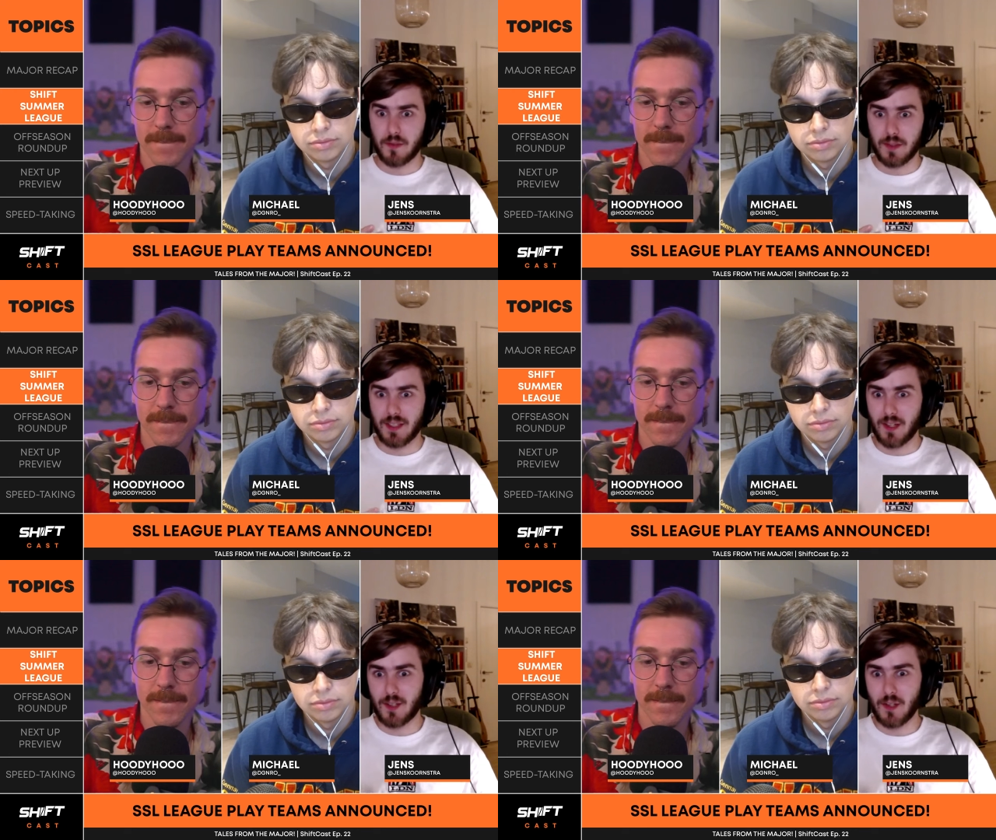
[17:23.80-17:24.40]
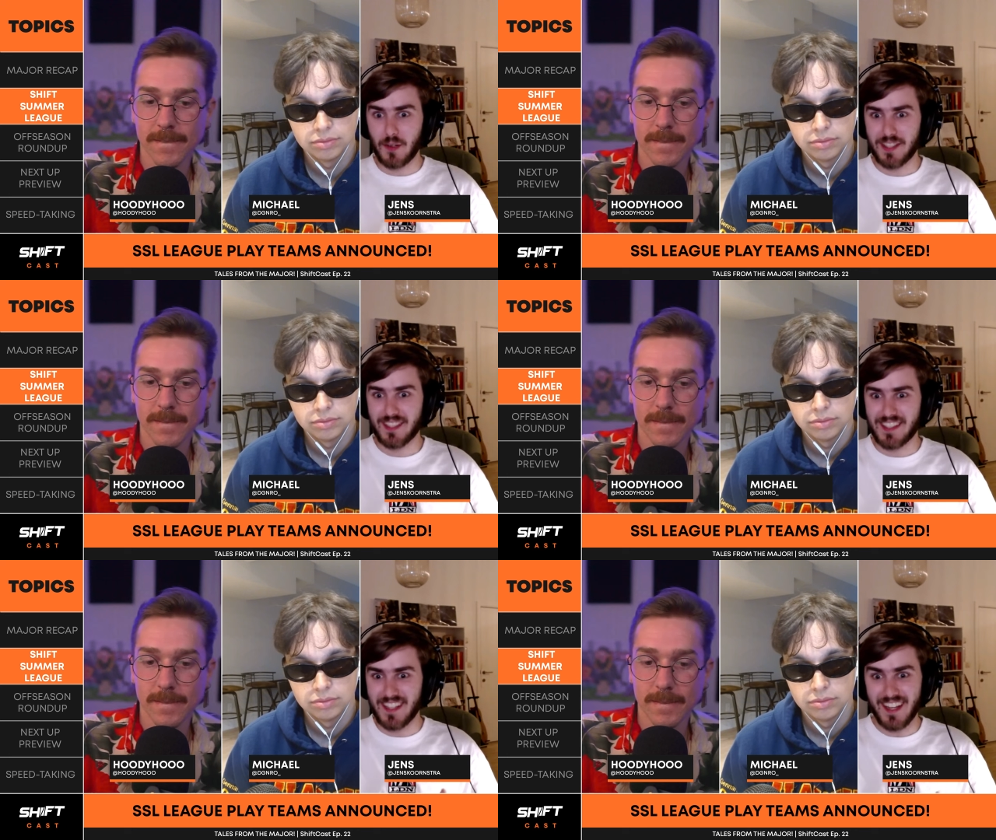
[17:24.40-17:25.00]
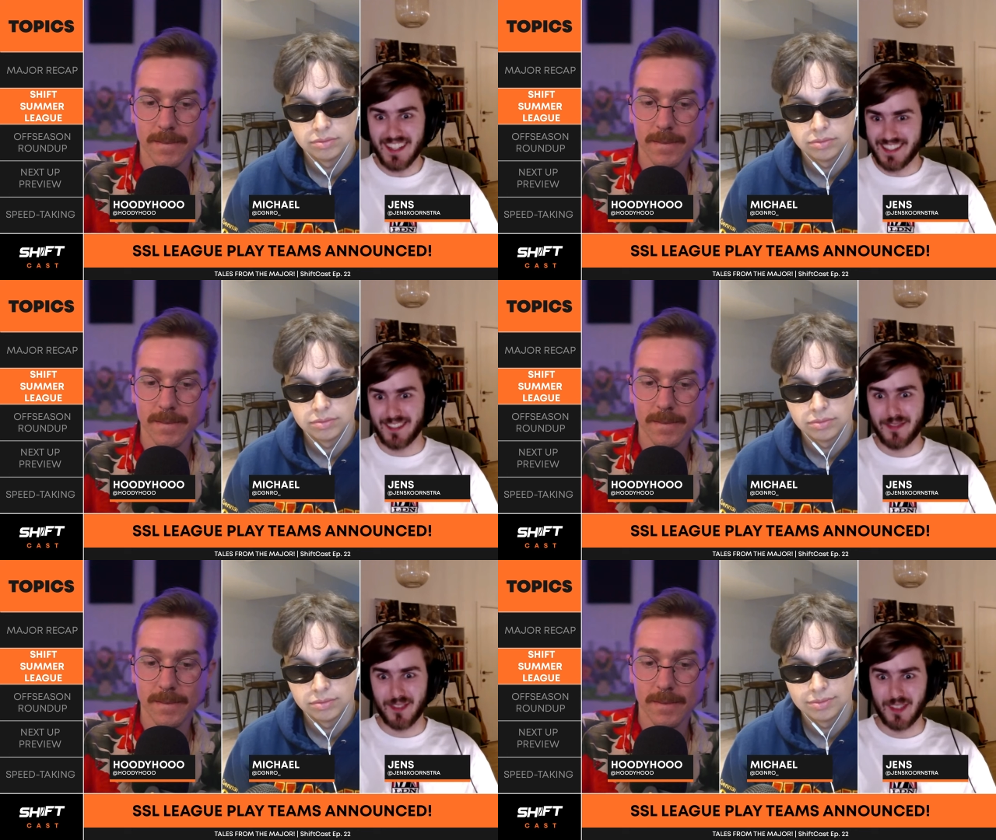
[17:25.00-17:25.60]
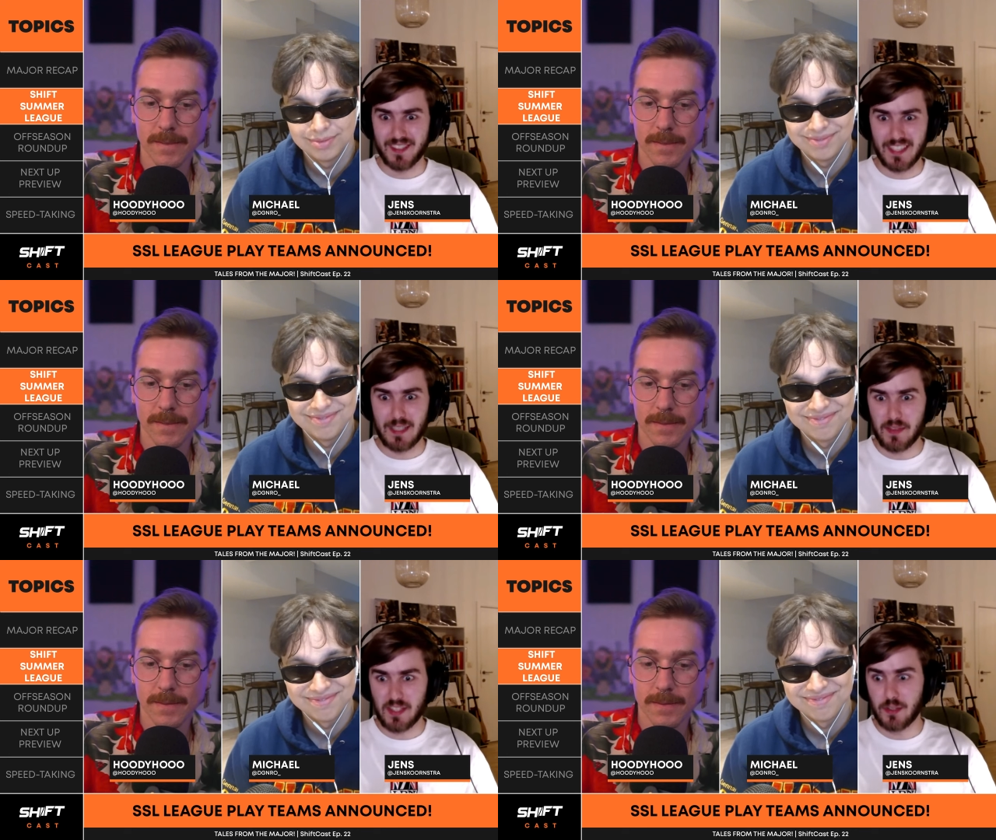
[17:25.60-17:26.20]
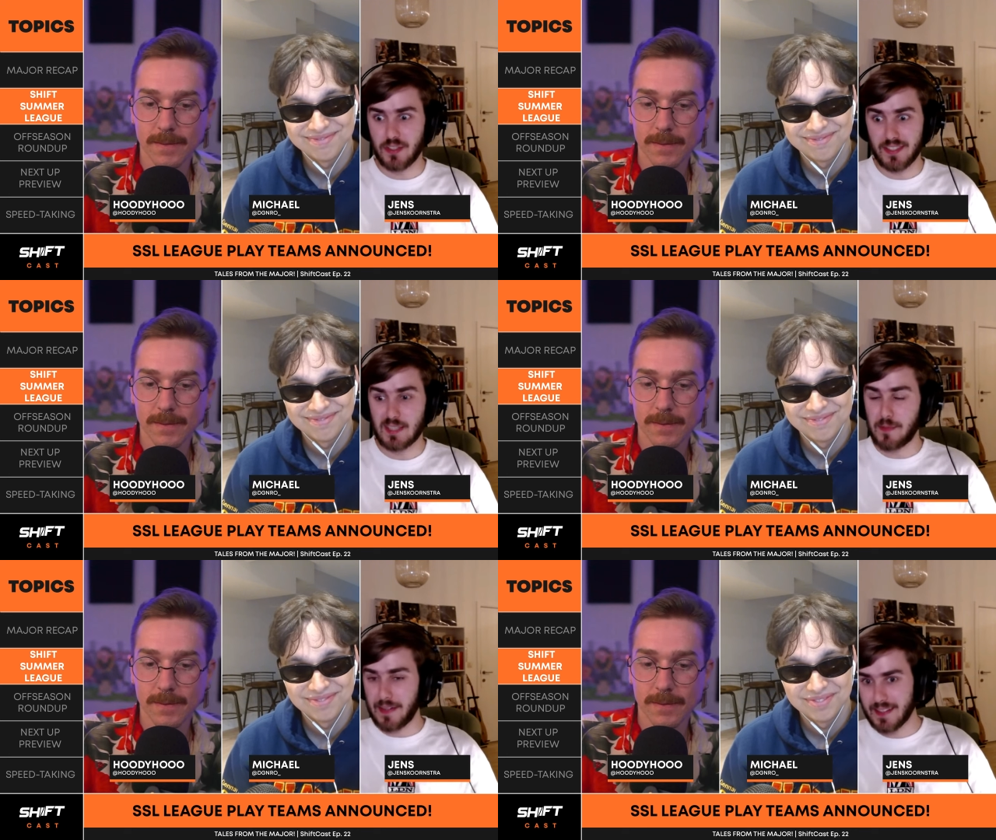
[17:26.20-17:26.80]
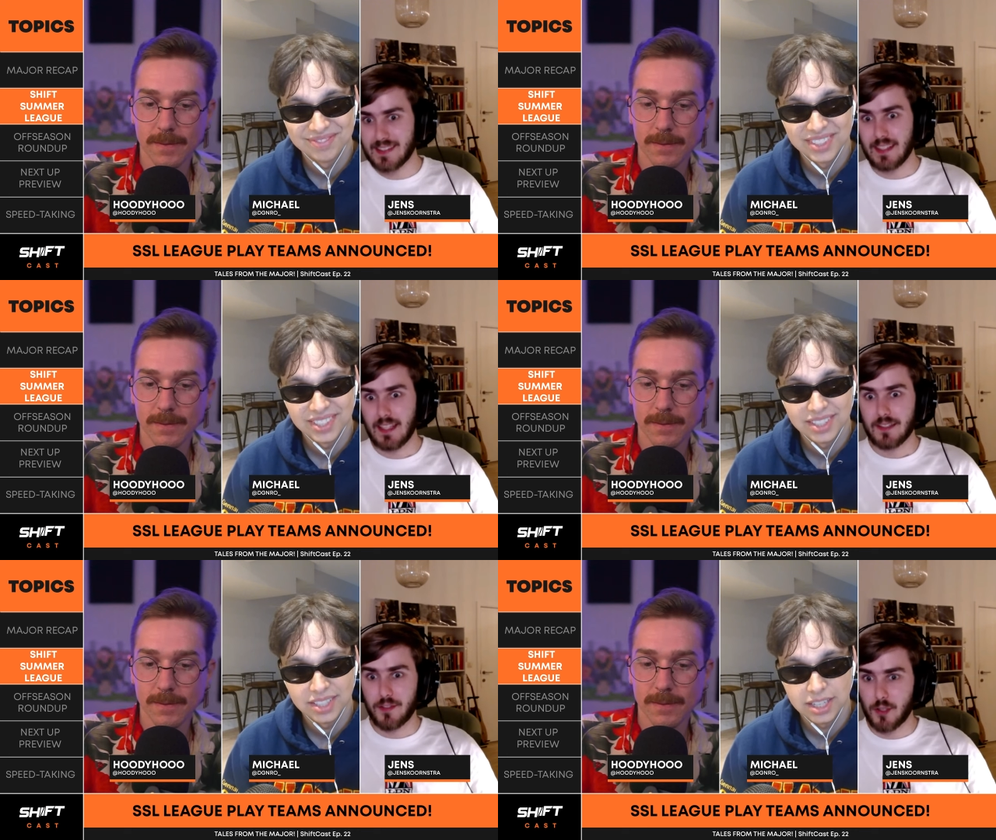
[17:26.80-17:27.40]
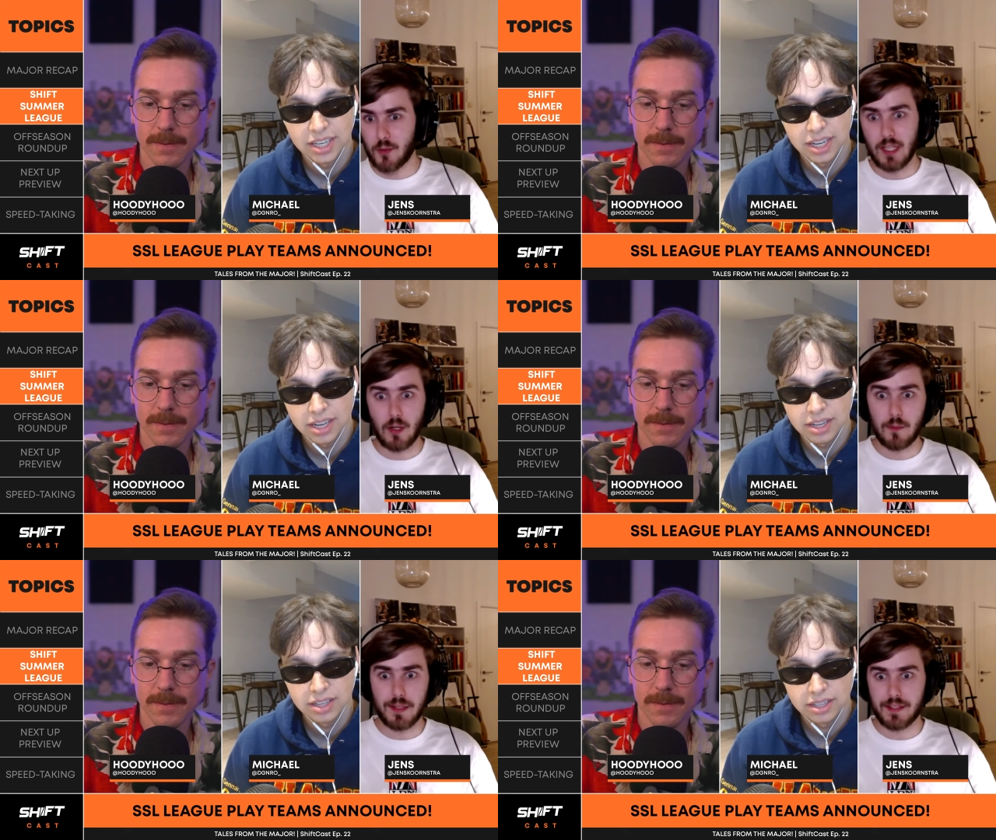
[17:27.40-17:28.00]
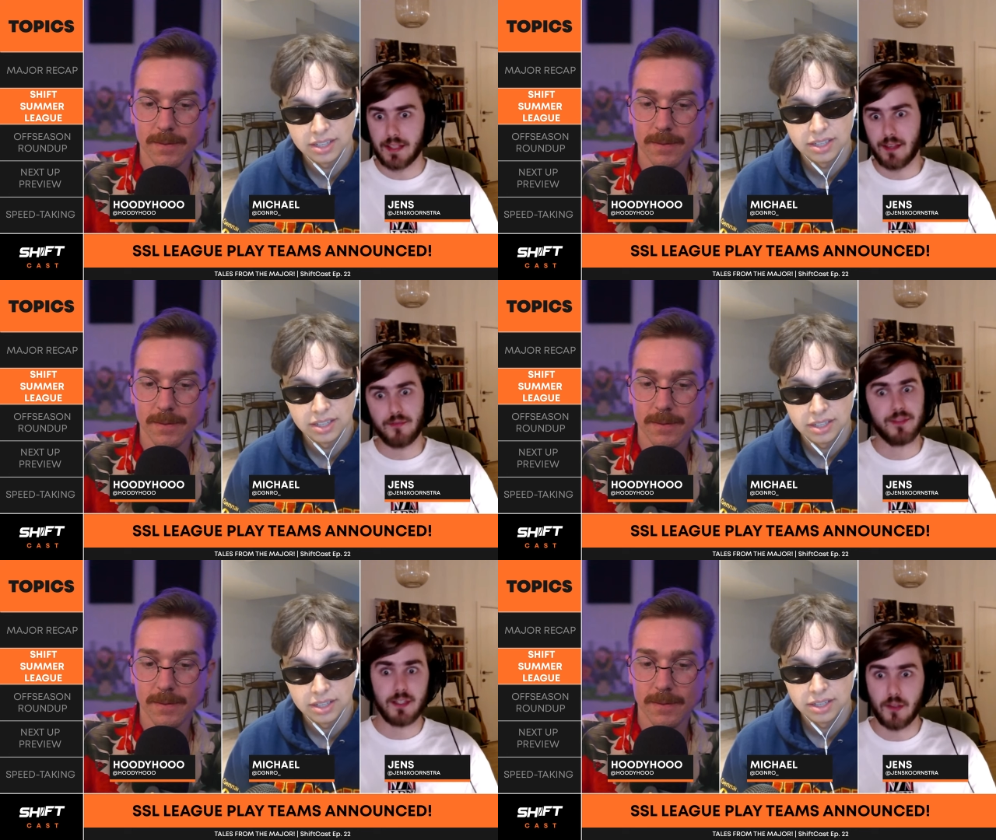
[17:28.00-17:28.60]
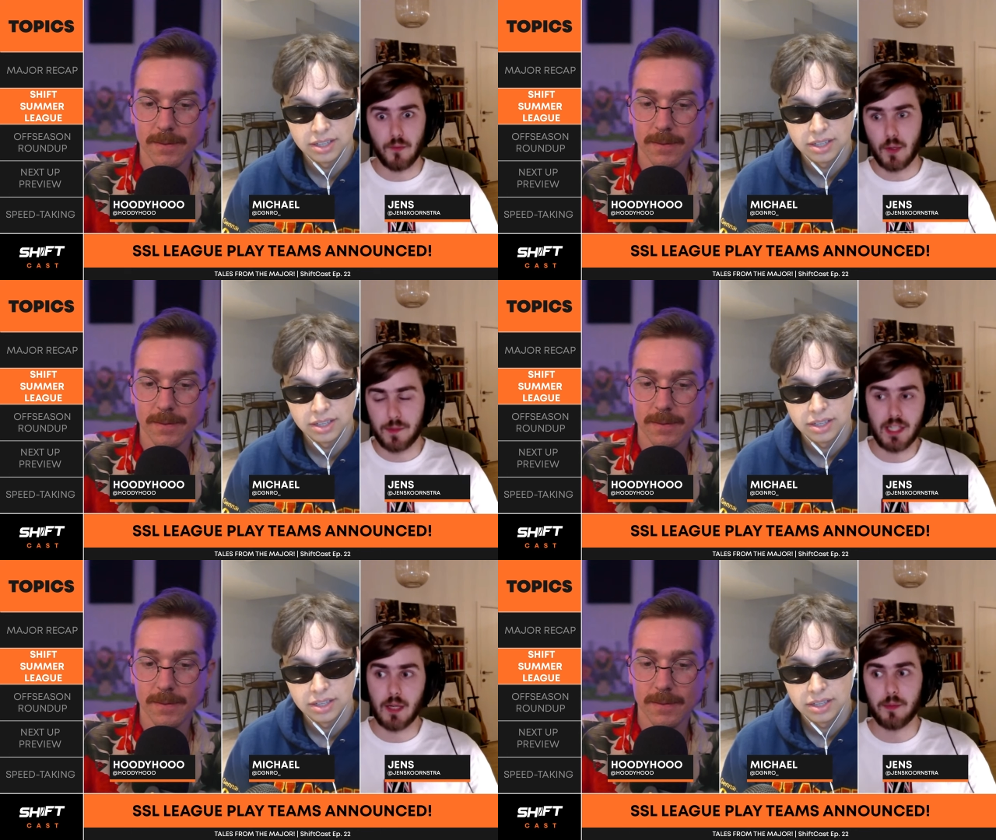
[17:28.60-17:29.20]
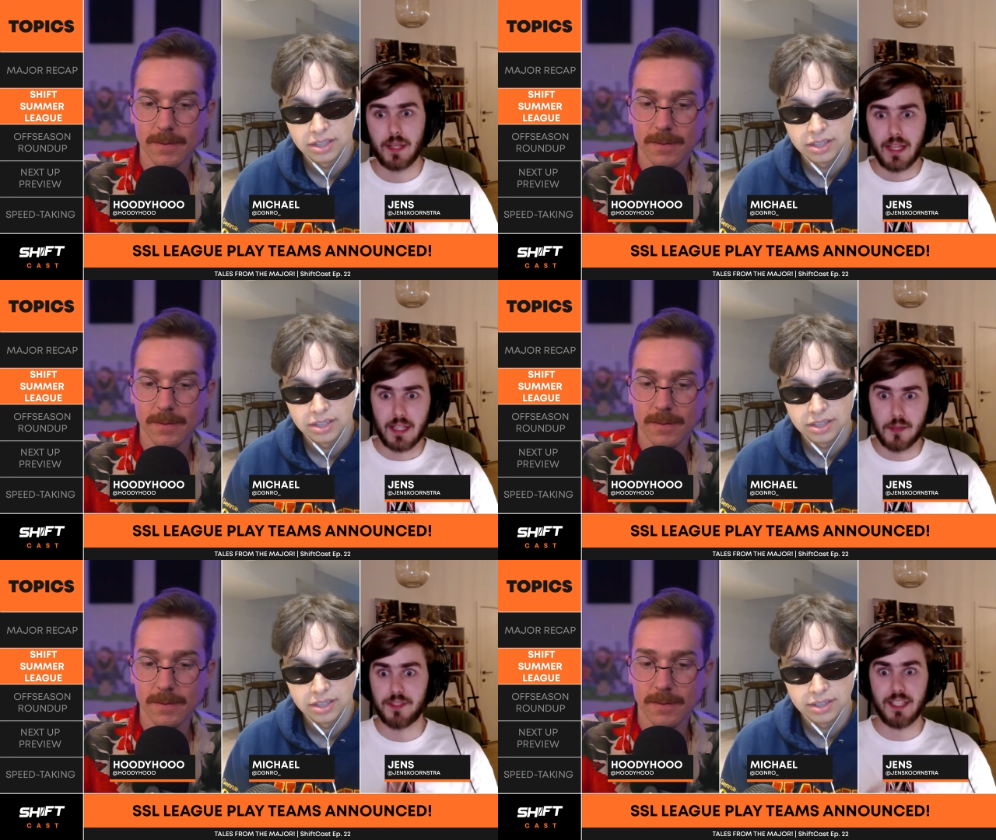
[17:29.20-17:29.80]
Speaker 1: you know, cause disaster for teams who you'd expect to do well. But if they're not warmed up, if